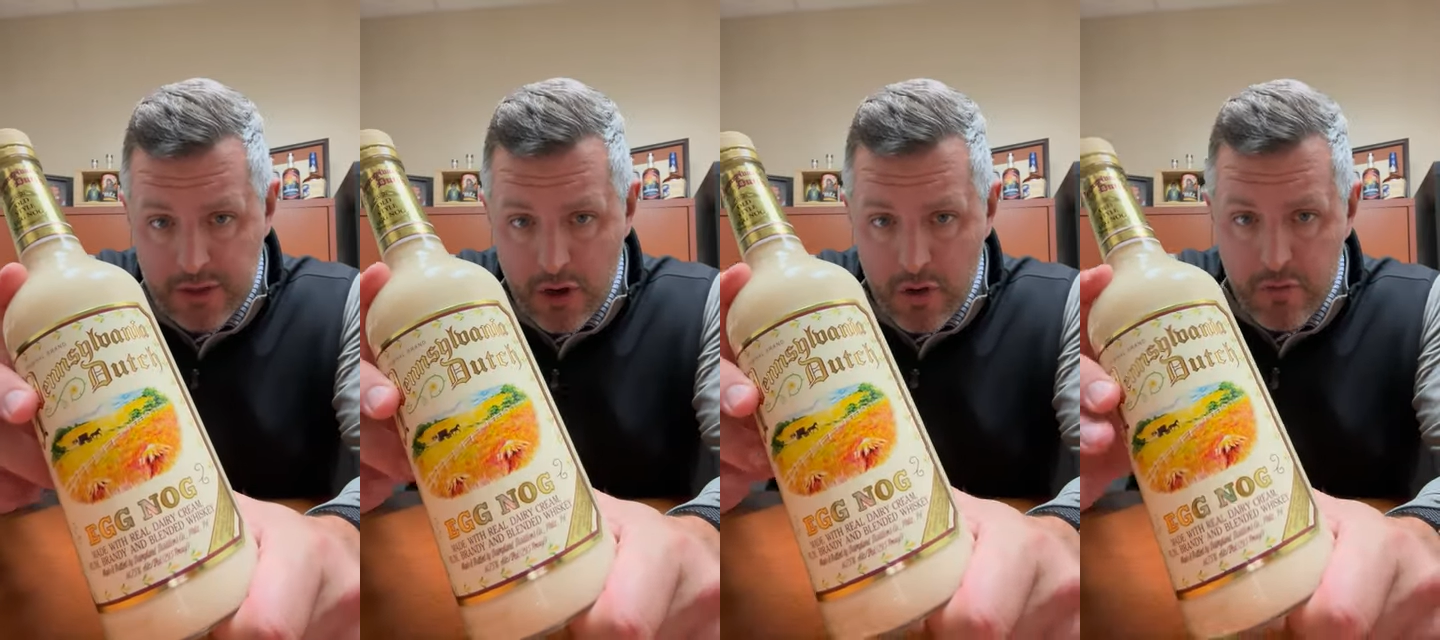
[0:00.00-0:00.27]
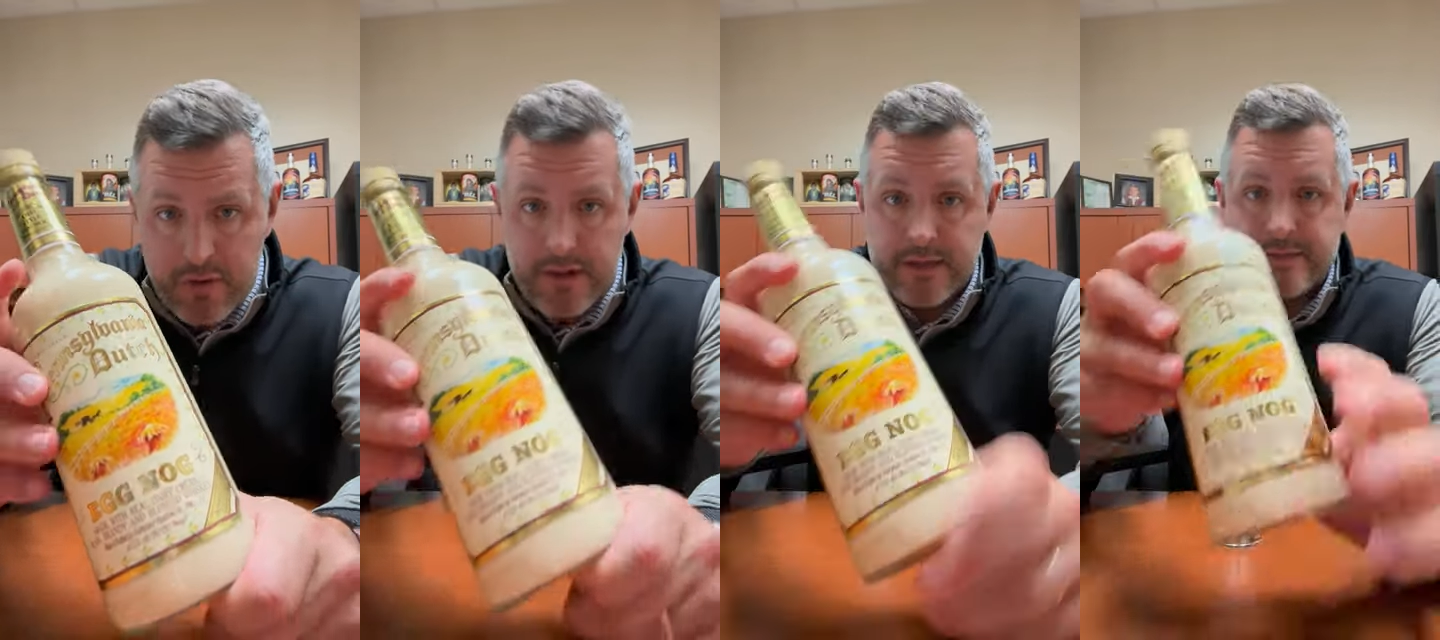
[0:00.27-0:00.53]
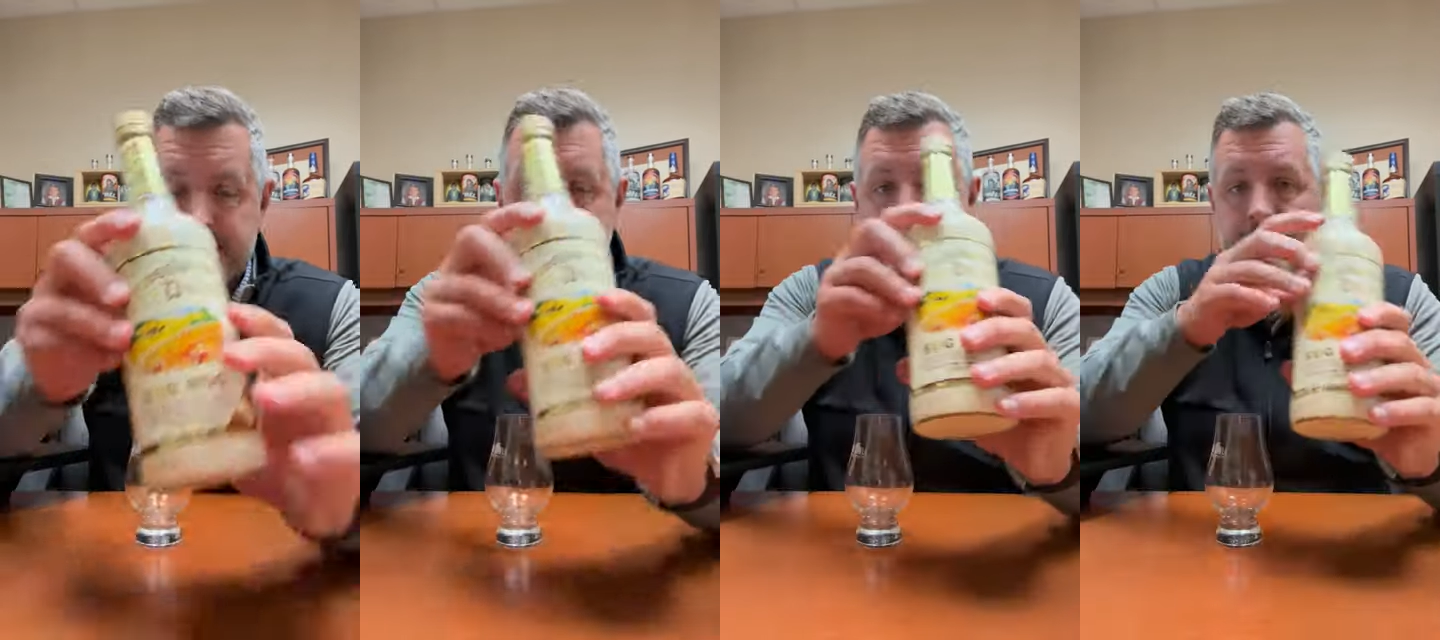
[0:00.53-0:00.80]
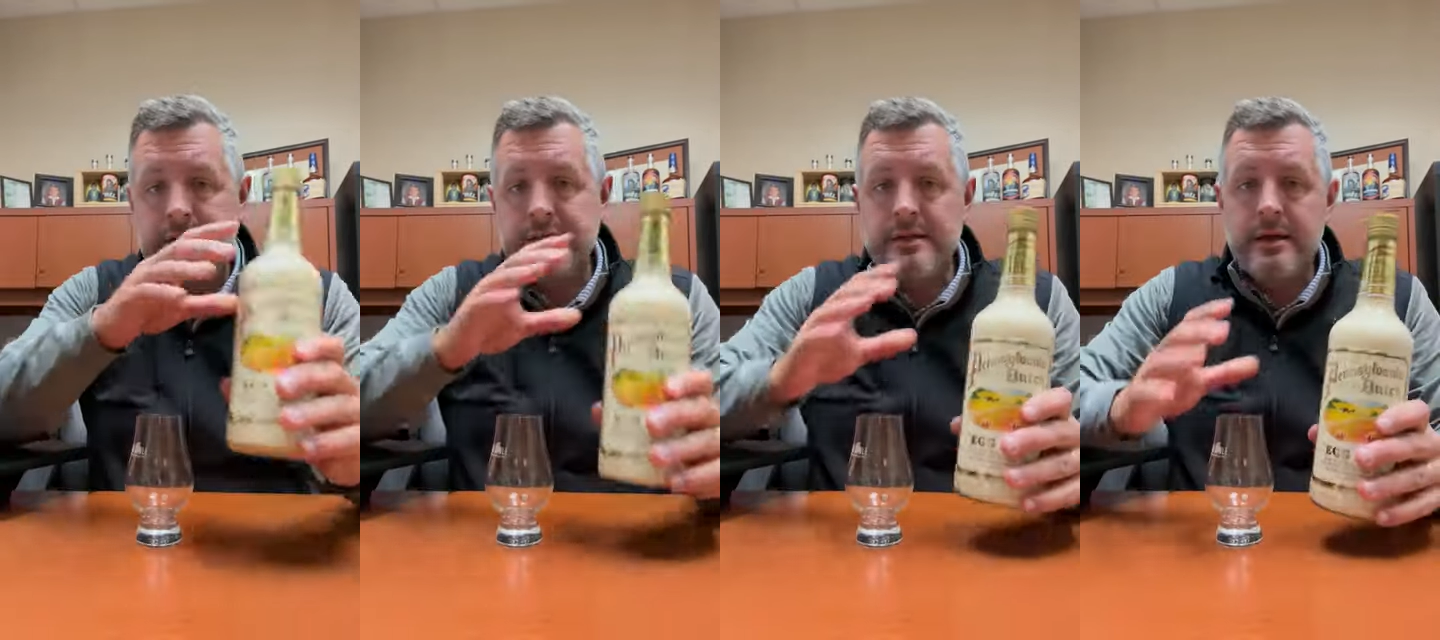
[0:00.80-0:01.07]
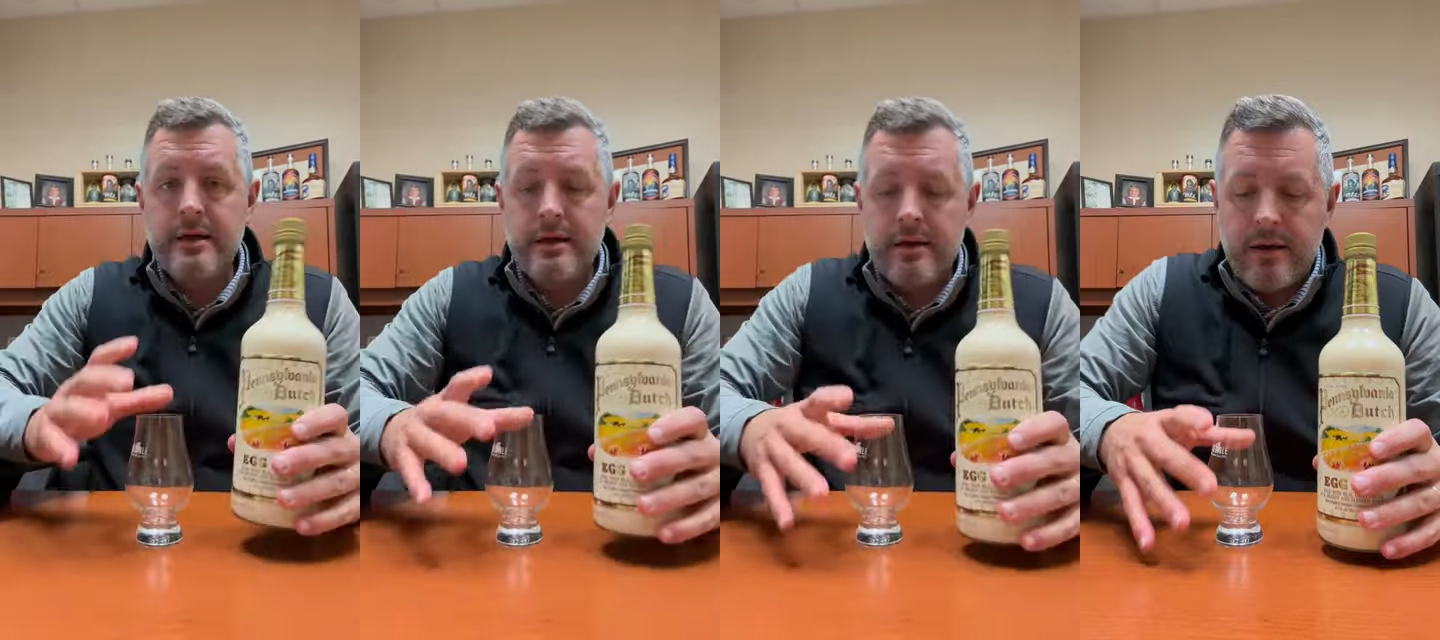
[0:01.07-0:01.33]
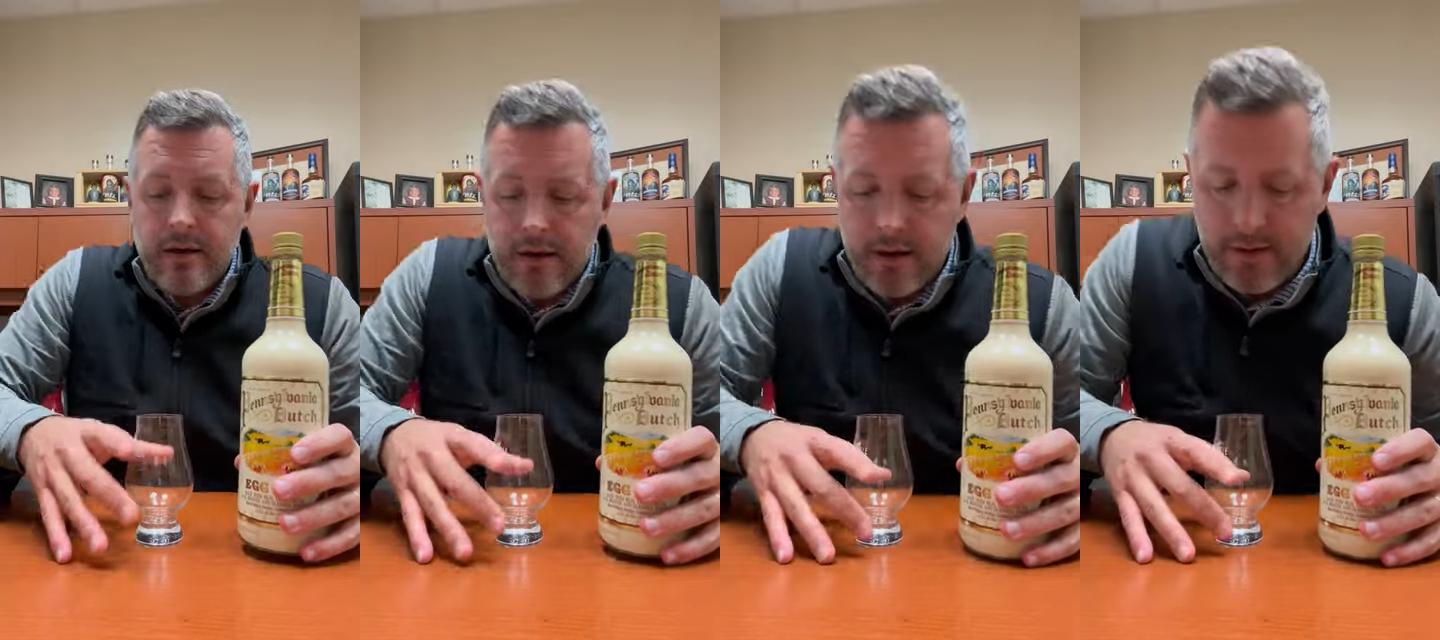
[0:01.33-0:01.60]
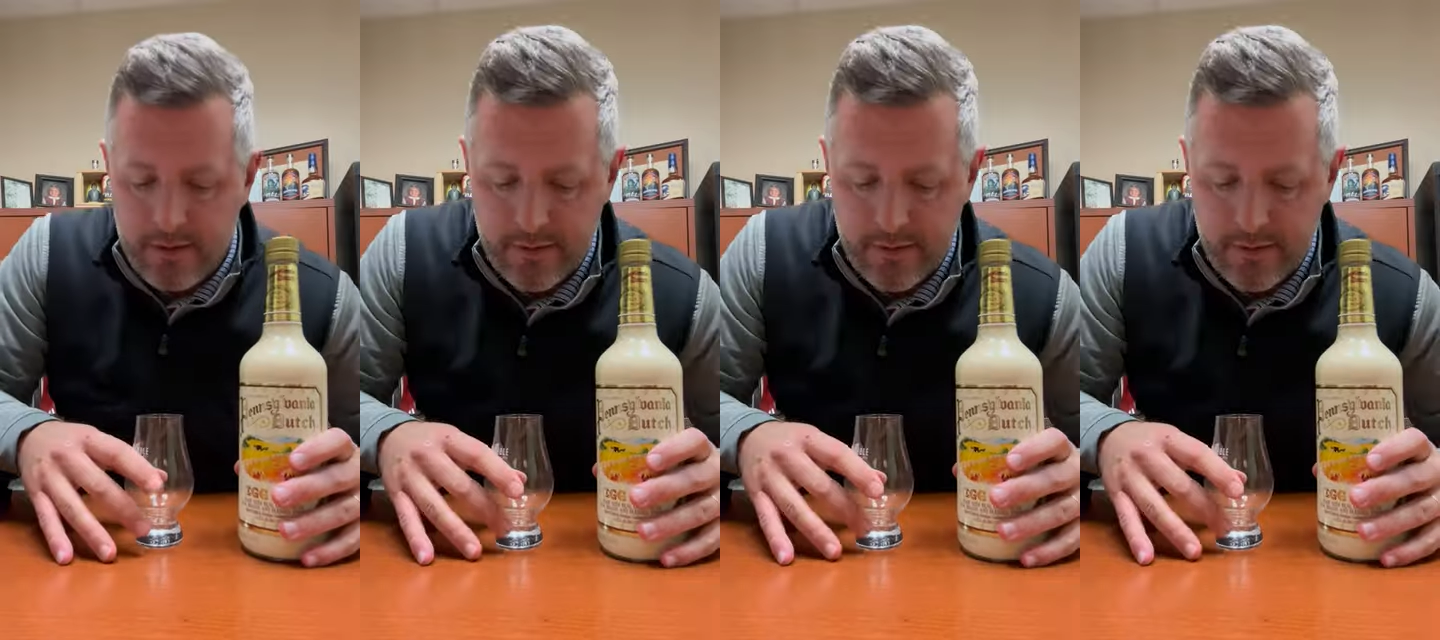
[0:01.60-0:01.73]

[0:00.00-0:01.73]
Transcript: owned it since uh,